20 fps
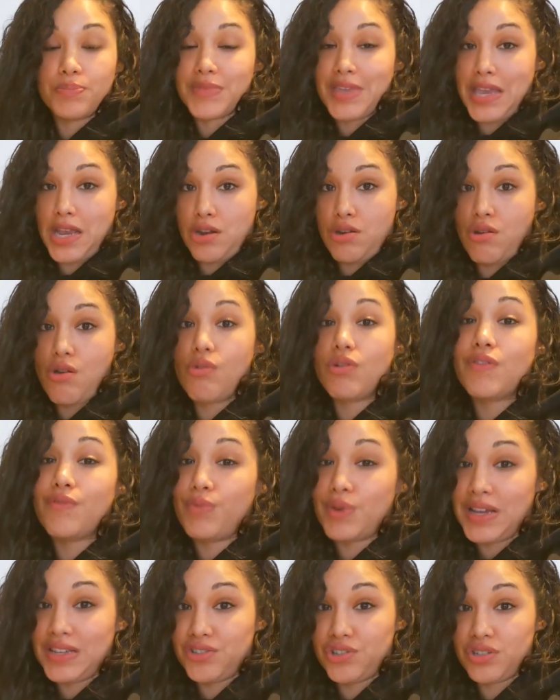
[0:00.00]
take note of
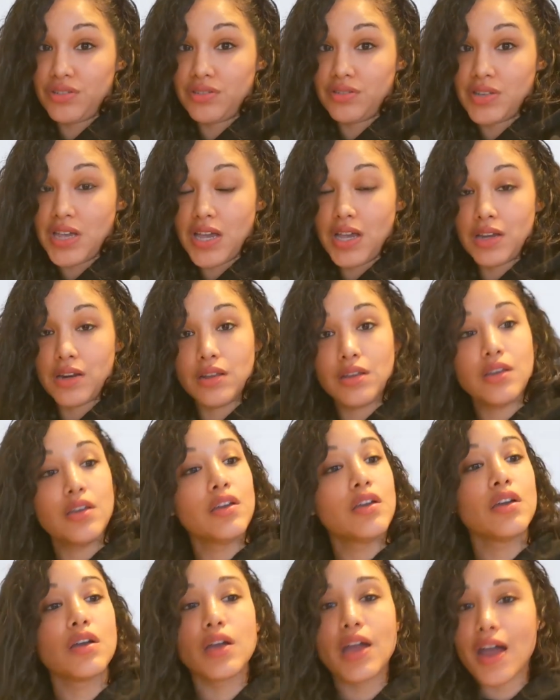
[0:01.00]
what I just said,
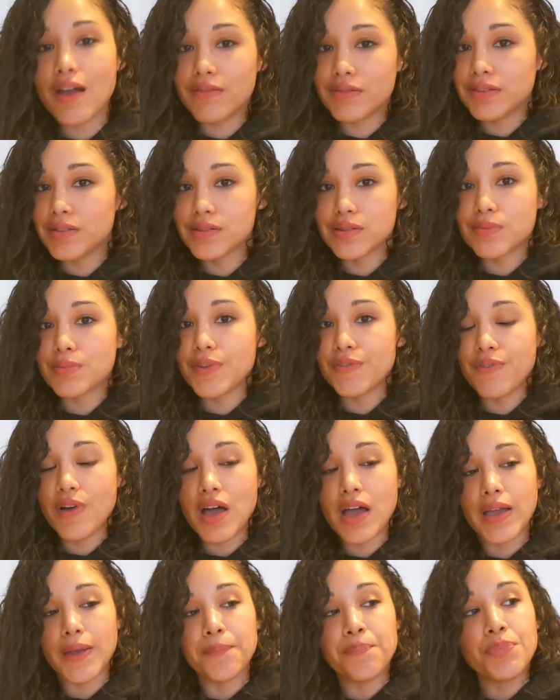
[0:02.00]
everything's going to be
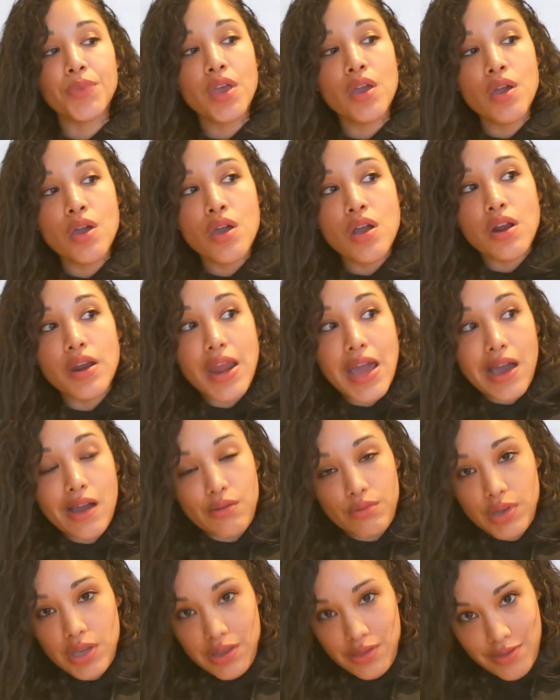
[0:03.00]
fine.
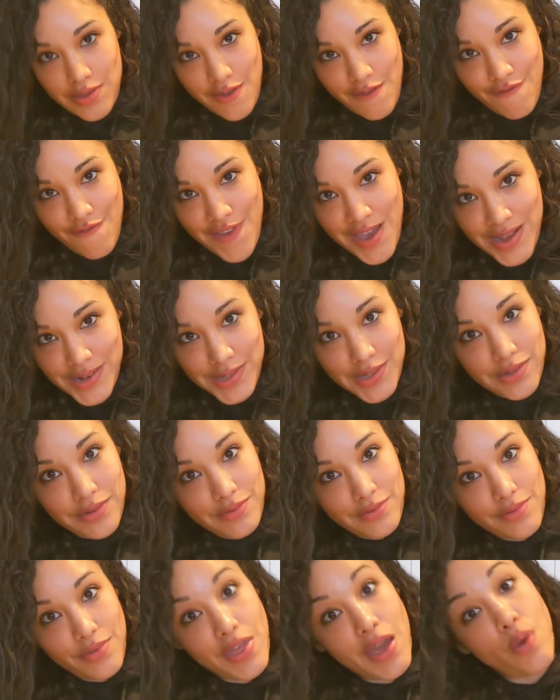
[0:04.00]
Now, in the event
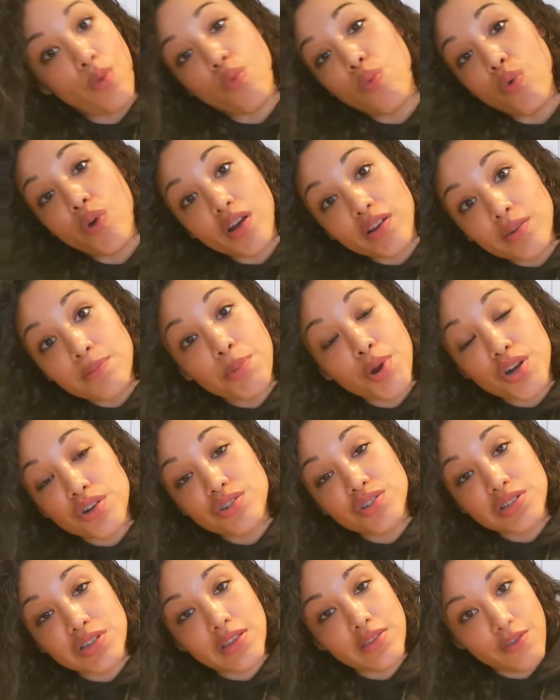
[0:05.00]
that one
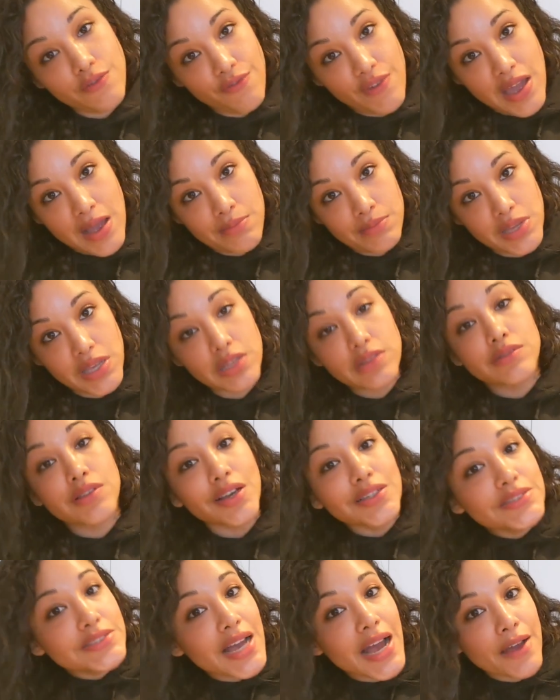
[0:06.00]
person in the family
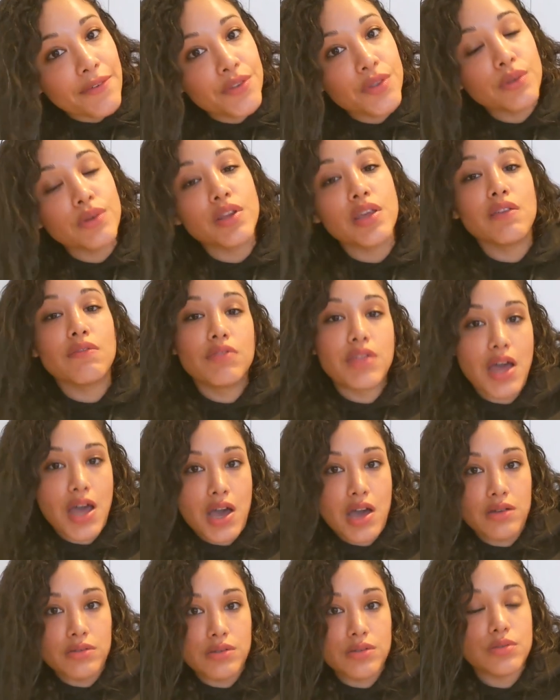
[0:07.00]
does have to leave the
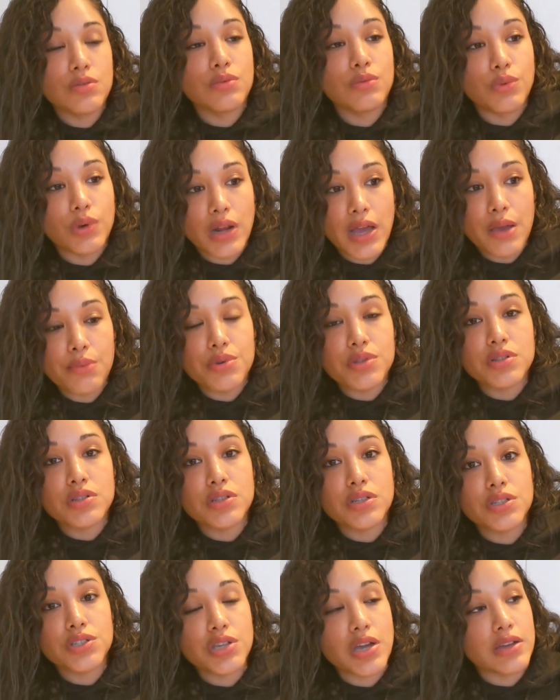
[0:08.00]
house, what I would
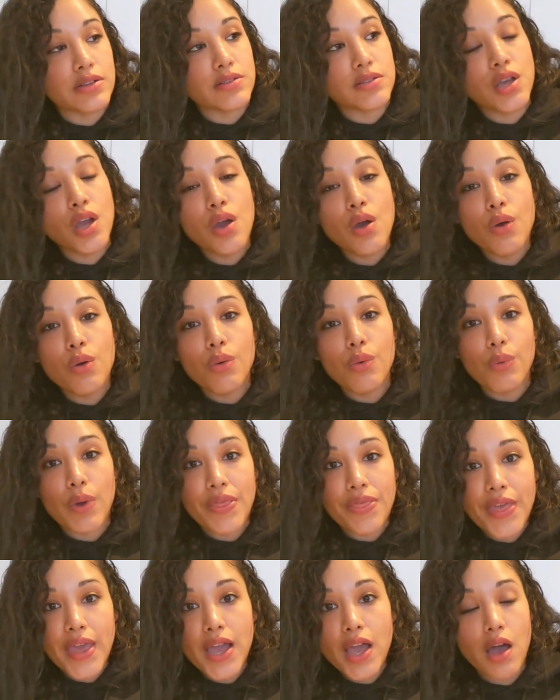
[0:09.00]
suggest,
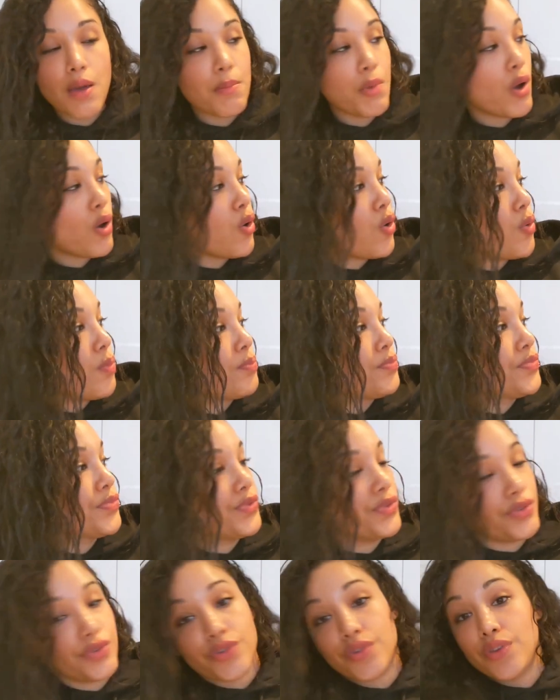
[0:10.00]
when they come home
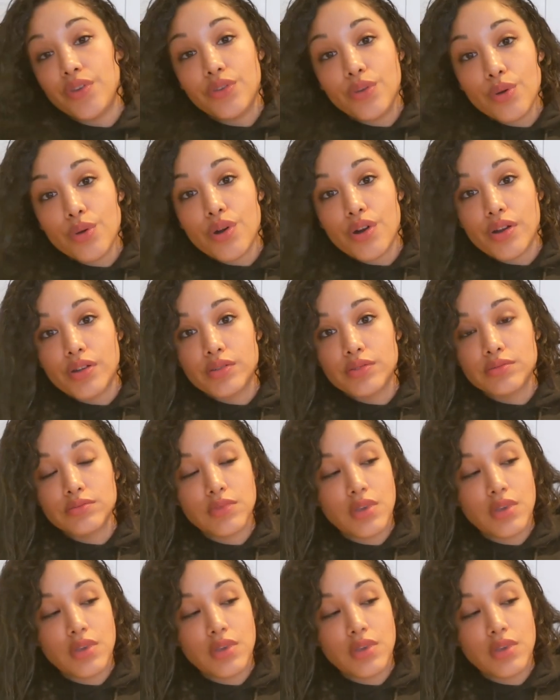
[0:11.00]
to the door,